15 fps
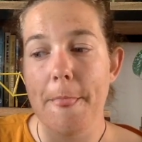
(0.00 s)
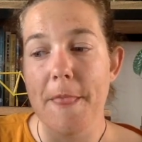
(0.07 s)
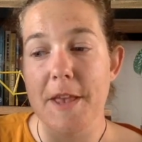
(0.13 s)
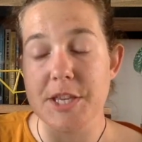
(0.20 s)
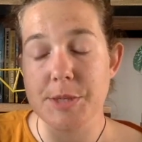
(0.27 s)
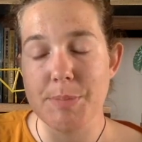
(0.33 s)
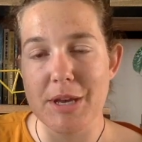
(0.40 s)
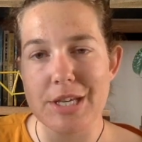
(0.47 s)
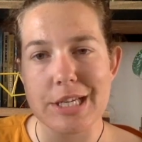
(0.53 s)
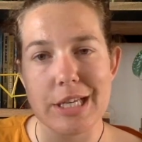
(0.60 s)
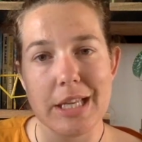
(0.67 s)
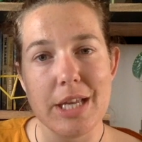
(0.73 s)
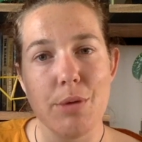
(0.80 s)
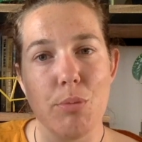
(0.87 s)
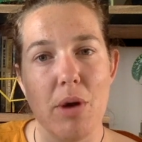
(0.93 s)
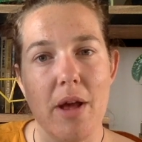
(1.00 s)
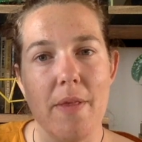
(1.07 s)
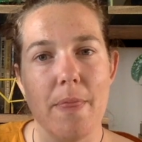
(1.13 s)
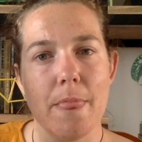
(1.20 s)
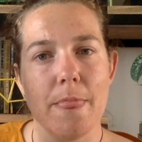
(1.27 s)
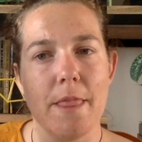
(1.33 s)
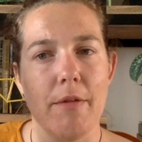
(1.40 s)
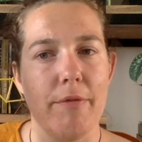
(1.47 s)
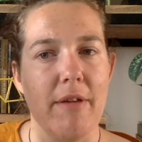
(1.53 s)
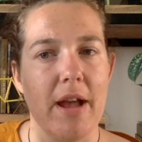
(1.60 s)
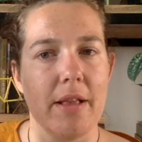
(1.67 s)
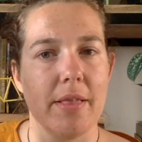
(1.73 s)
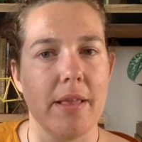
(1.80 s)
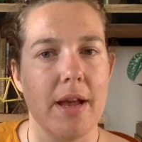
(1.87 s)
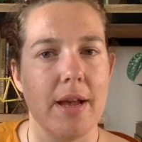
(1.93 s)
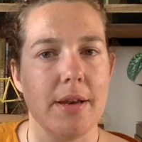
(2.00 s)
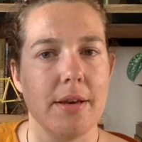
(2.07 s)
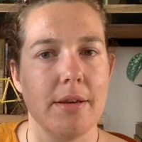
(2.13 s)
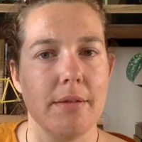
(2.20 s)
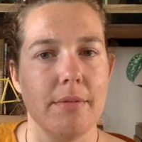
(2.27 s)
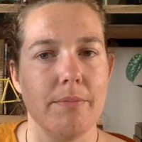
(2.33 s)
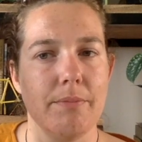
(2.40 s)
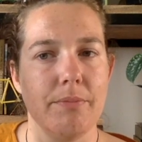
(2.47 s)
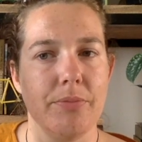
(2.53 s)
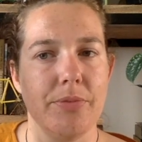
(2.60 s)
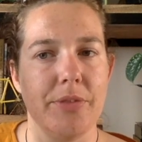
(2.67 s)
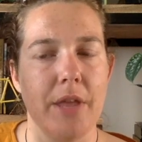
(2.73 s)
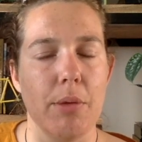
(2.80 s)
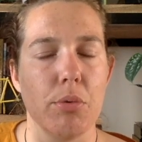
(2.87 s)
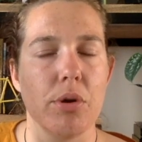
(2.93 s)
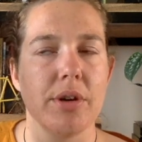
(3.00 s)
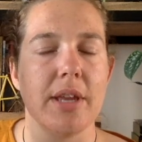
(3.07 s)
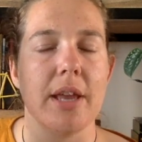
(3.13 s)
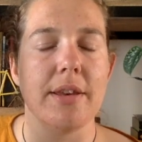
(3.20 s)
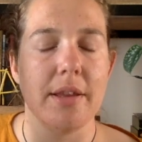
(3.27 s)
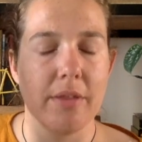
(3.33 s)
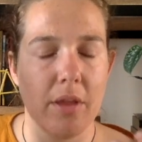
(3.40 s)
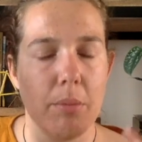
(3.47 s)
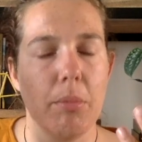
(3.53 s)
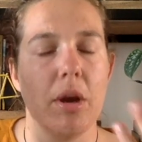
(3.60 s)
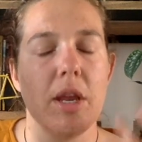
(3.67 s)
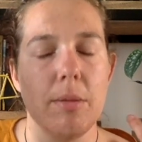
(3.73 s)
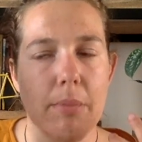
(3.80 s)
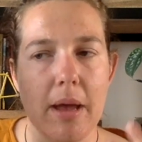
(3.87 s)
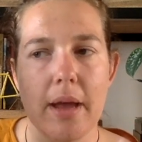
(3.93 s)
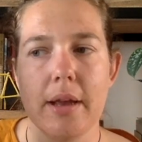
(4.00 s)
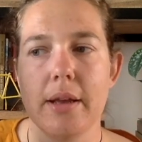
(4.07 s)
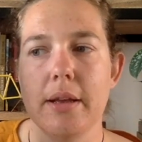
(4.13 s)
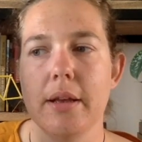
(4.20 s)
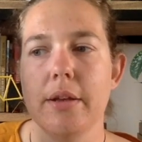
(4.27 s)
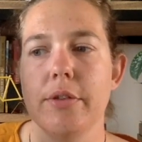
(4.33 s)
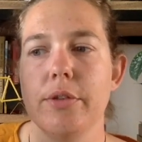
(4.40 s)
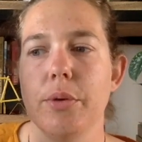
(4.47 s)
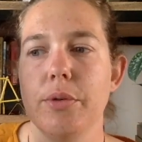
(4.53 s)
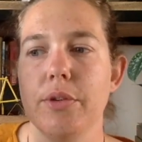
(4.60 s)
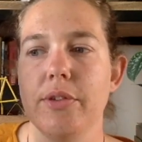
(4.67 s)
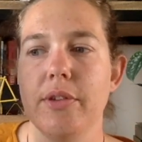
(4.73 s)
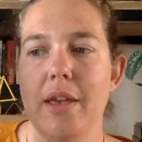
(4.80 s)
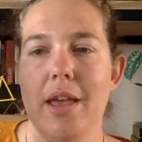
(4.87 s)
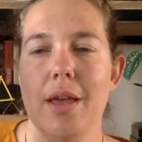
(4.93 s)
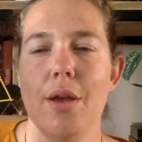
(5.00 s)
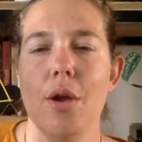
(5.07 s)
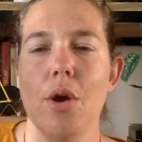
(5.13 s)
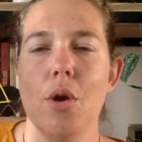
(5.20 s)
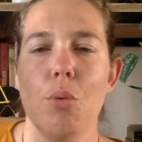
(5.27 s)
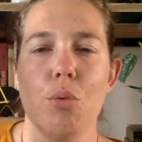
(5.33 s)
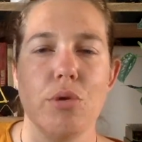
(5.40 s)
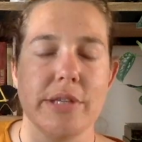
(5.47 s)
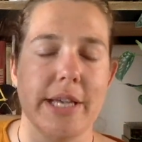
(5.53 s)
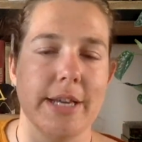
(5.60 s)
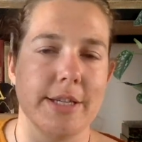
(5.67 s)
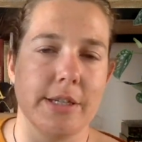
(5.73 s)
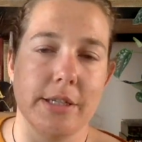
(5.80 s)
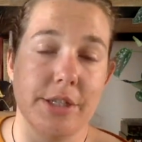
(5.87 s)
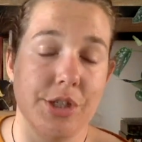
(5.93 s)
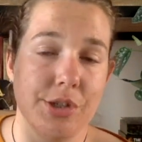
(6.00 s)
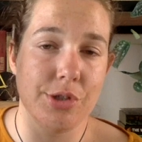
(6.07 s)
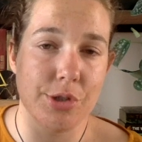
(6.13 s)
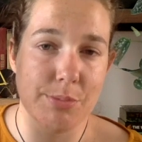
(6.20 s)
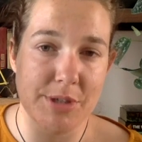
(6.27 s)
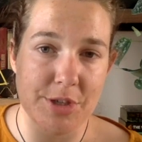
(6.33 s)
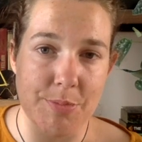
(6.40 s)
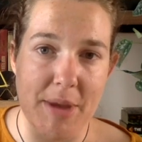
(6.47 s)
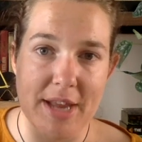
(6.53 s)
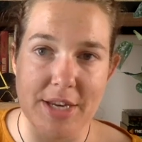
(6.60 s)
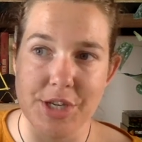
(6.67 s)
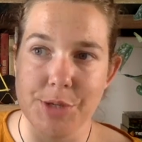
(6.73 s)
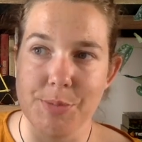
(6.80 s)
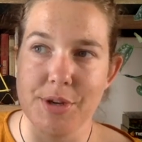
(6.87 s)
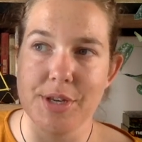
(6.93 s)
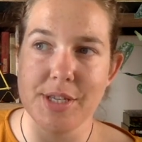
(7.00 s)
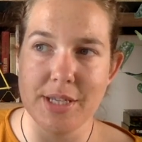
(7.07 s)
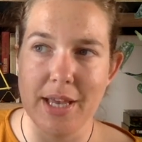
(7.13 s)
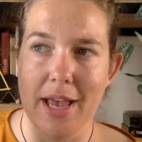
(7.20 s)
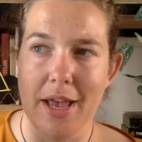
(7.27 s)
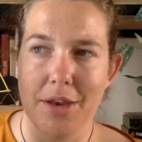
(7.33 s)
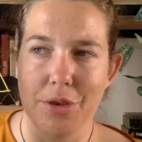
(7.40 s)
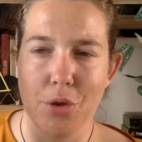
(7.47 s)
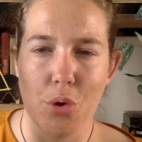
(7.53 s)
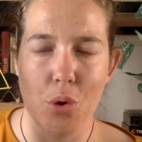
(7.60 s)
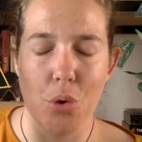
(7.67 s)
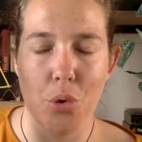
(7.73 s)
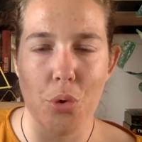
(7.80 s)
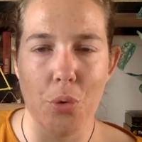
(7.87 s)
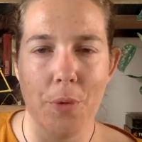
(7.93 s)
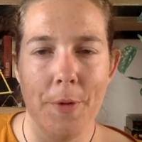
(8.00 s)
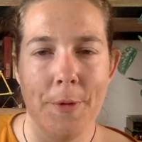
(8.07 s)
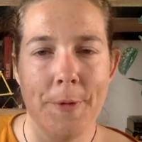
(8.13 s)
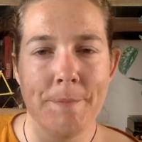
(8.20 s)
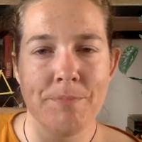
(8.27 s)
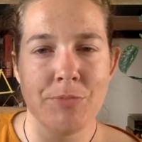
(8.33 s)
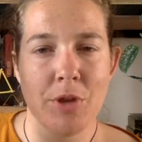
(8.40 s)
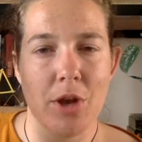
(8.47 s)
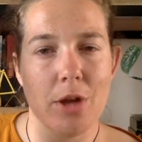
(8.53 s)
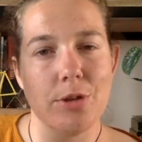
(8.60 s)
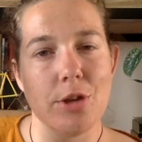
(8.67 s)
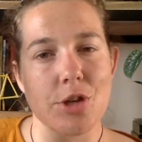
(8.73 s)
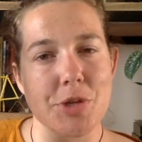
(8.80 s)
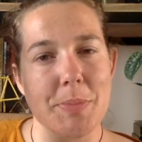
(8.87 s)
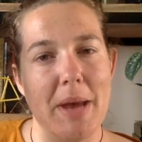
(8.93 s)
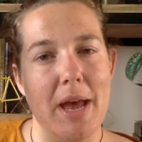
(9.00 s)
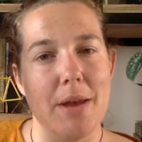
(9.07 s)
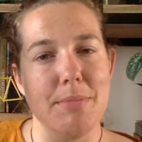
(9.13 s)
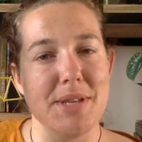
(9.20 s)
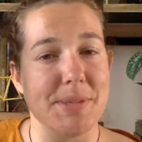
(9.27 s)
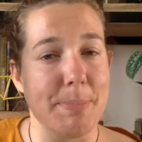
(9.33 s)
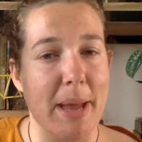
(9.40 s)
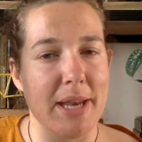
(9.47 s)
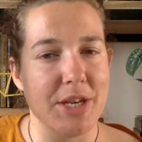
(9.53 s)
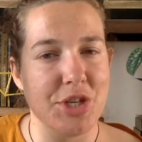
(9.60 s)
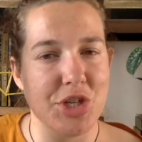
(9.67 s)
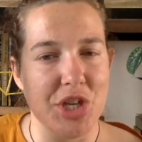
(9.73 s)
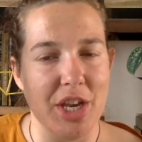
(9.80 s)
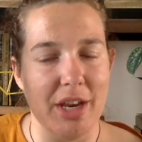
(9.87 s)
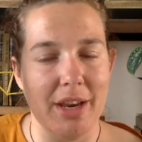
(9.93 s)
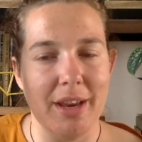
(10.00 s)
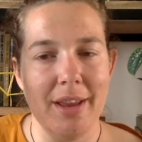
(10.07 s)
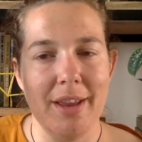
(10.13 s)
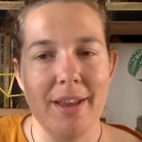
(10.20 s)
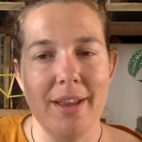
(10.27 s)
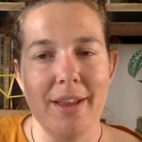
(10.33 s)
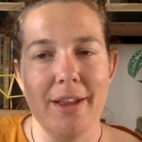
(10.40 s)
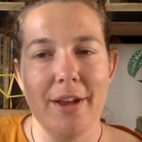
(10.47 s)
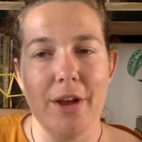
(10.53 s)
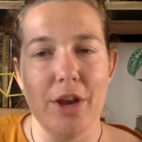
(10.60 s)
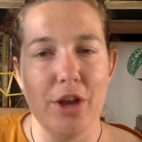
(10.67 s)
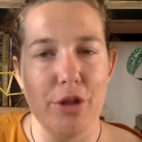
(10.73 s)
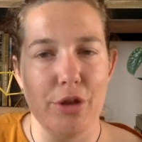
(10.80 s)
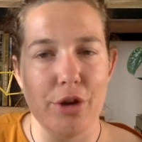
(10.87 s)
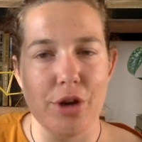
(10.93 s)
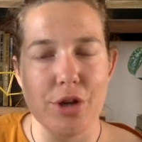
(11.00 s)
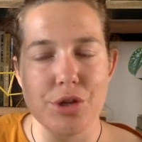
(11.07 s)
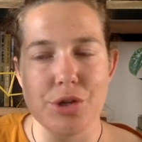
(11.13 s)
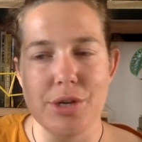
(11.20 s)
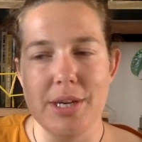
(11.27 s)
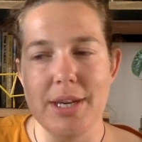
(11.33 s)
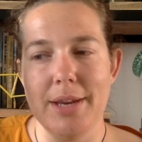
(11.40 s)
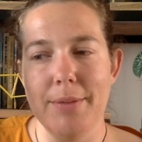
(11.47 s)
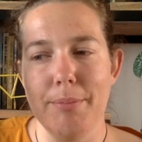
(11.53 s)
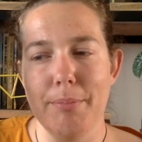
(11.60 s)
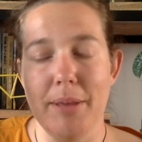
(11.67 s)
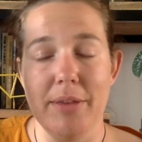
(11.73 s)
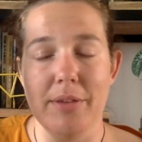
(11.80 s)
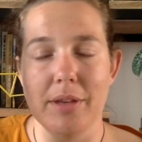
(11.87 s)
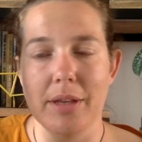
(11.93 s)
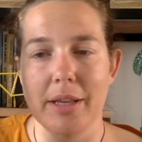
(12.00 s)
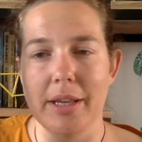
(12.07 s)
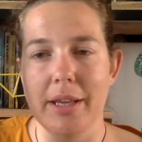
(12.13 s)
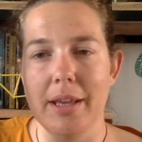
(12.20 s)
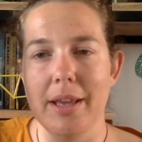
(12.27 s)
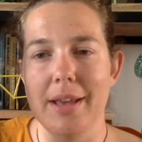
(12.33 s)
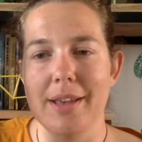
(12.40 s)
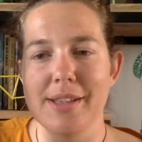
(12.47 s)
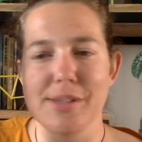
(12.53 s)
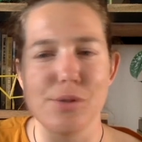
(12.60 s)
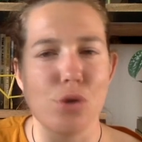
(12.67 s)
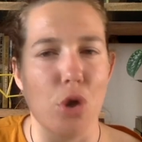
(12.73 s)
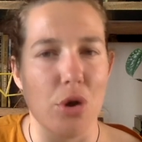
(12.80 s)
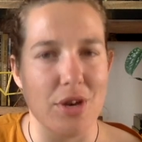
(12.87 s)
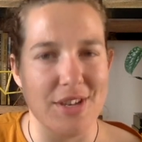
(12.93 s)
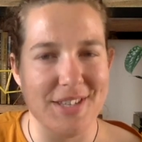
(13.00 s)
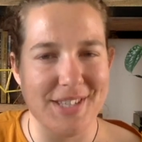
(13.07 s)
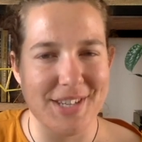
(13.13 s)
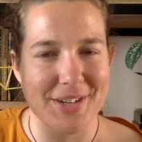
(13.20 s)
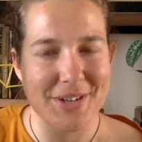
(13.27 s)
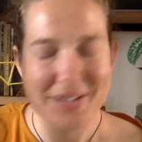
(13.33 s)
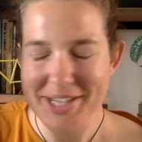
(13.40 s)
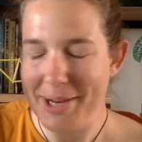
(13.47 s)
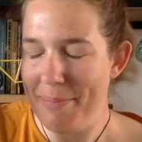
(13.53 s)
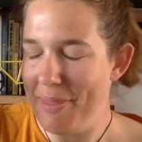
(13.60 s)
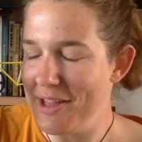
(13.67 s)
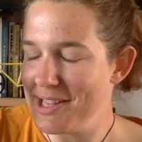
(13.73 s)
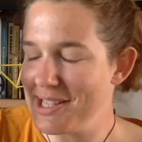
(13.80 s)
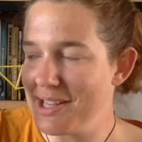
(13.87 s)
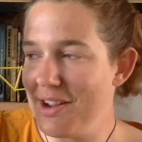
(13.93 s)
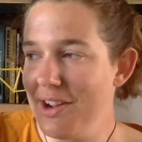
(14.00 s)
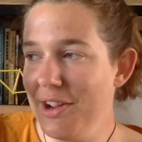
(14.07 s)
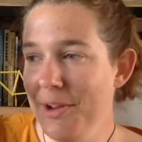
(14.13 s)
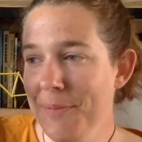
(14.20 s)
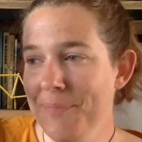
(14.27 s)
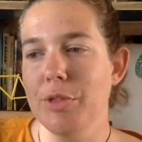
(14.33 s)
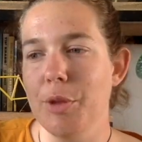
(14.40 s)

especially when the fact that they weren't getting their money back, so to say, was actually to mismanagement and the whole a Dutch man mismanaging another country, basically, is not a stereotype that stuck.